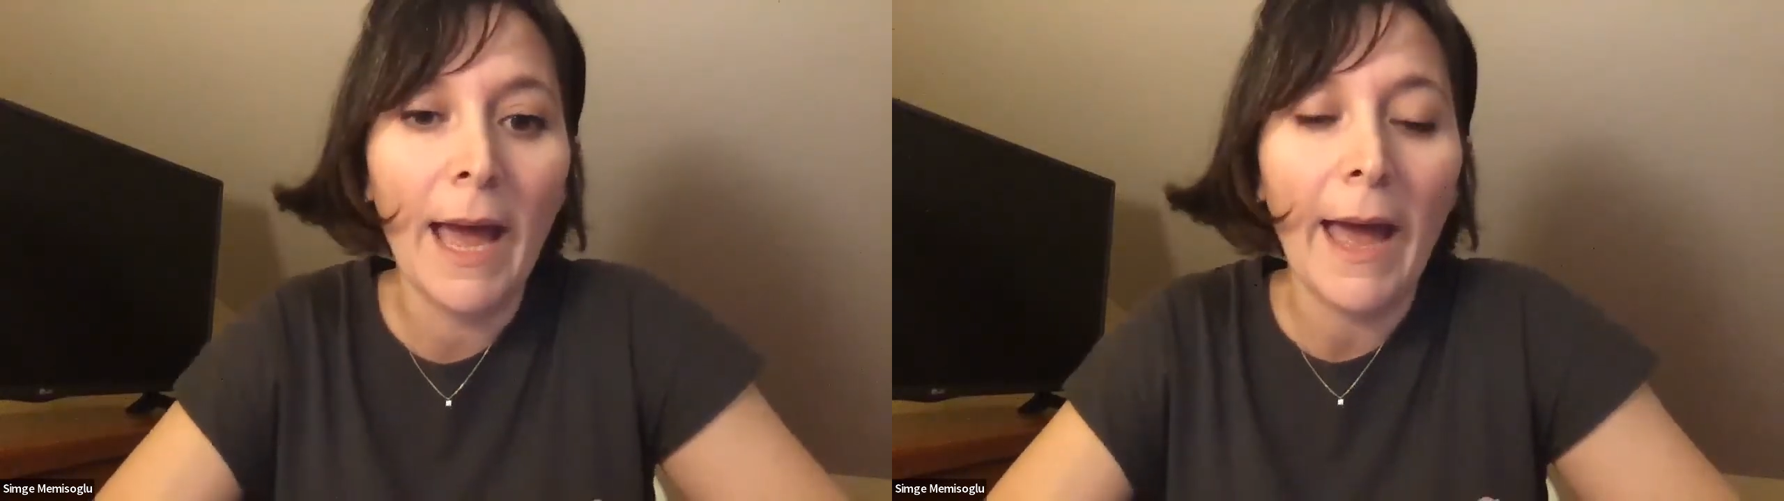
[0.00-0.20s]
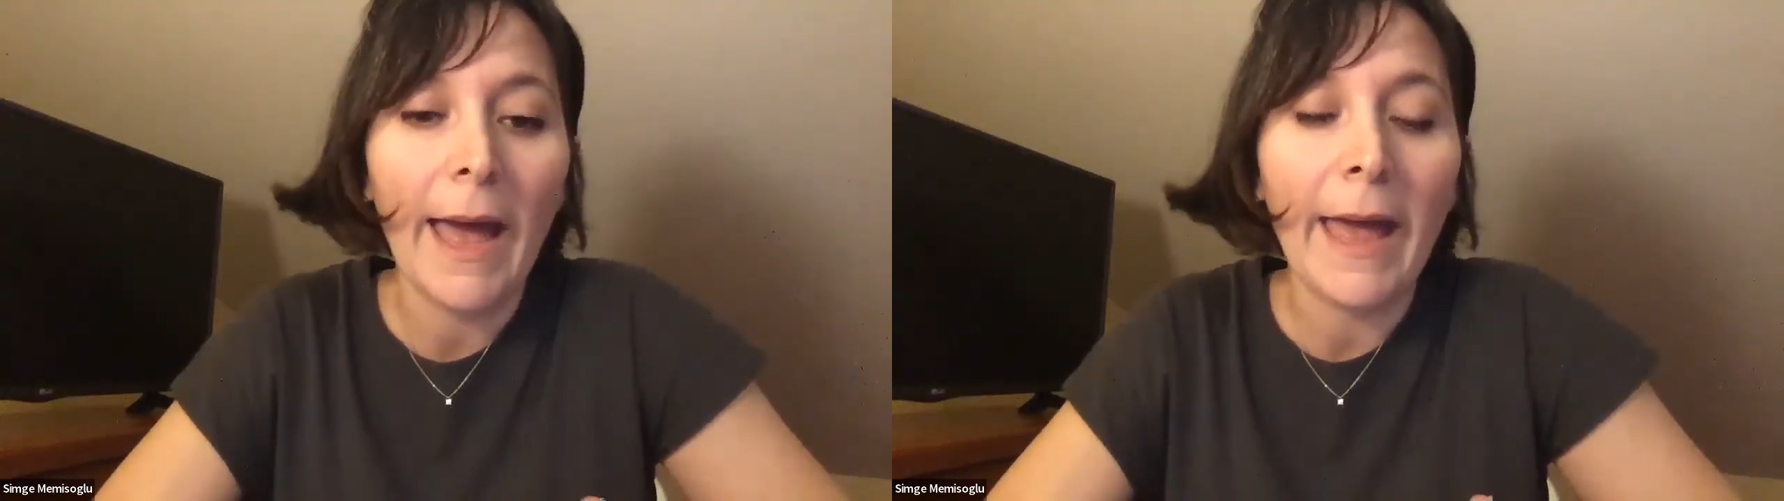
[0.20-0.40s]

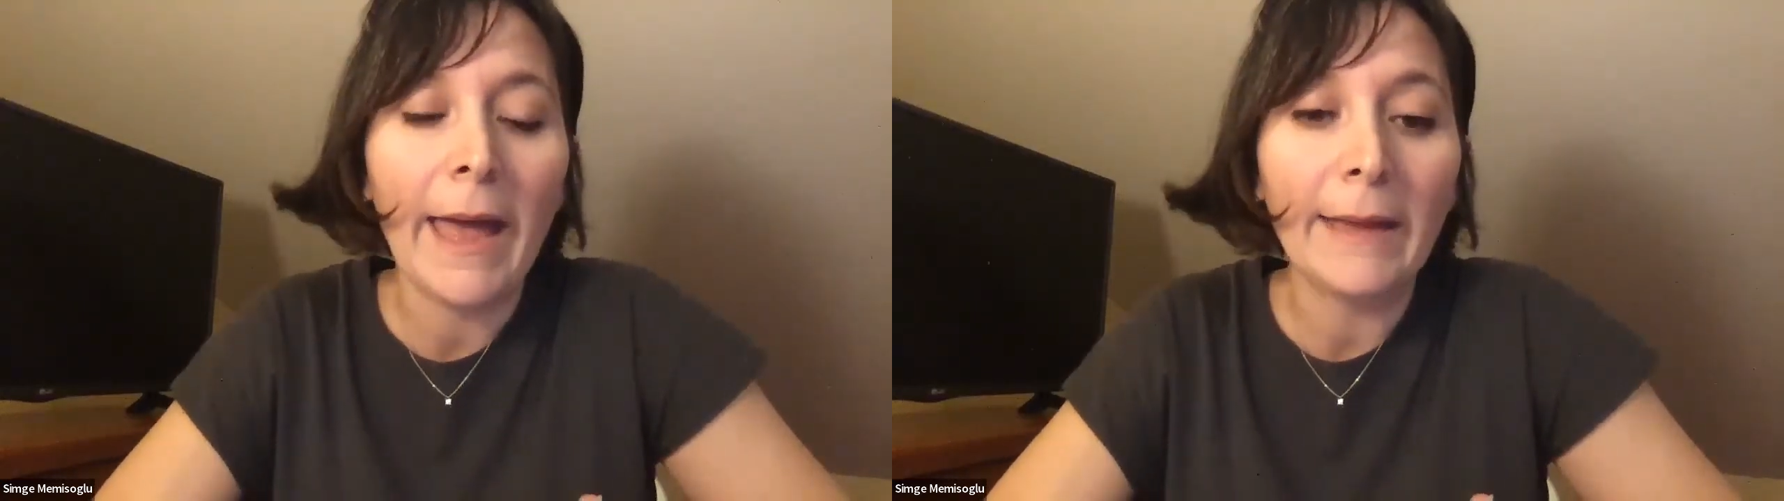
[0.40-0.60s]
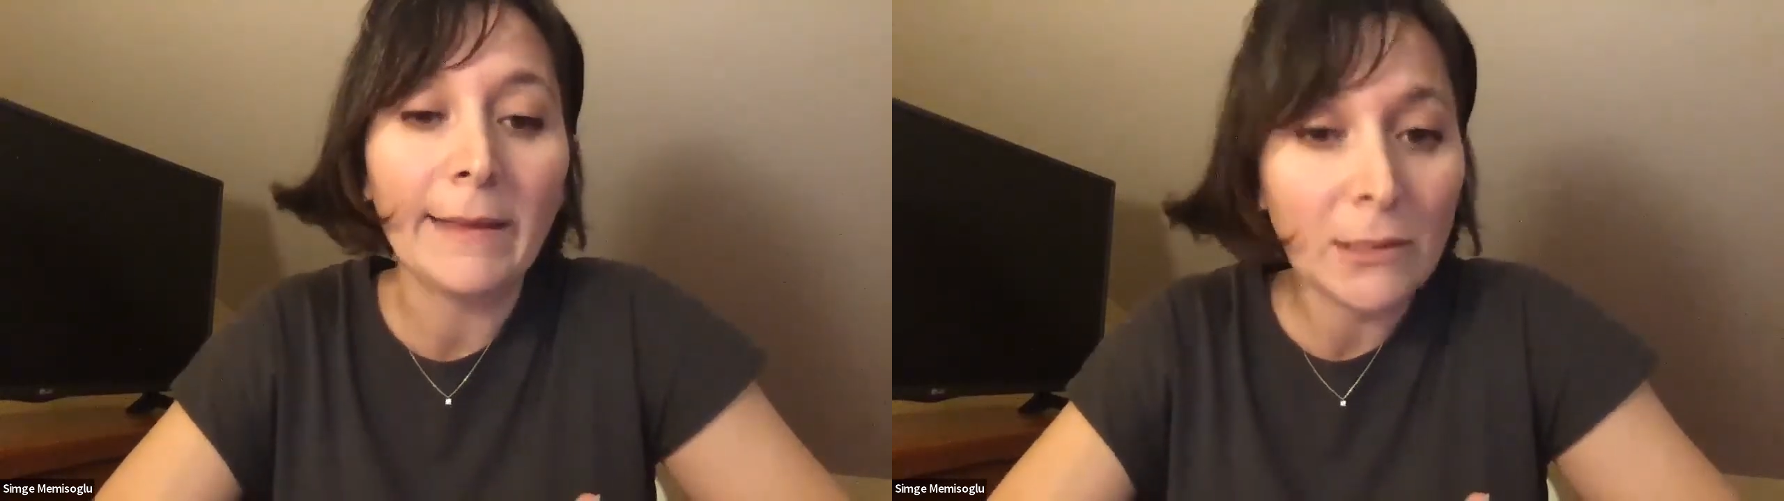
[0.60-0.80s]

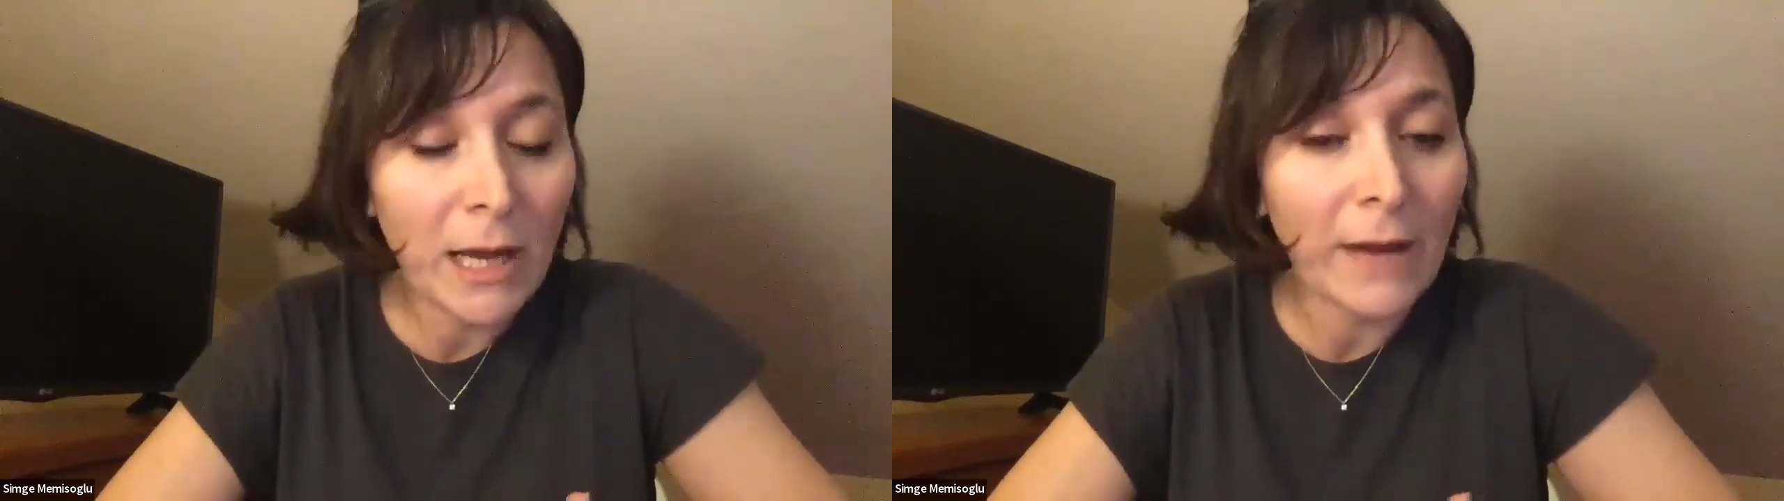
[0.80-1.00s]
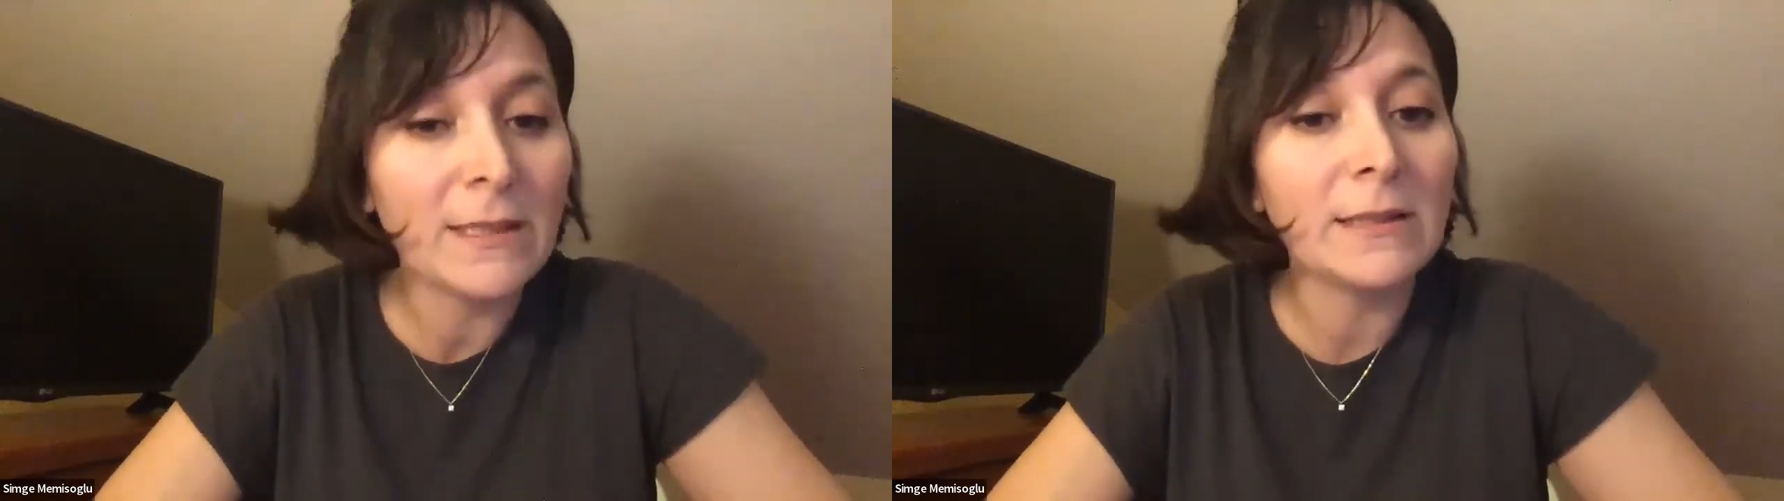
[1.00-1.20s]
And also,
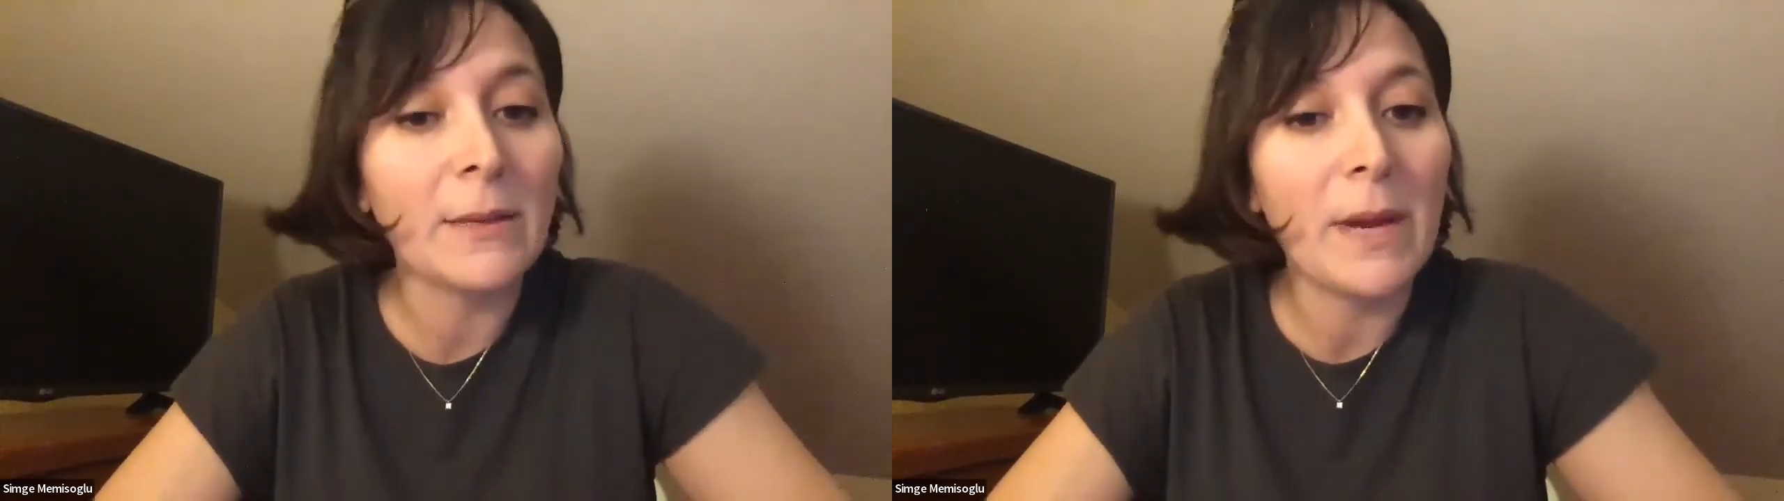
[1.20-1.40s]
I've seen the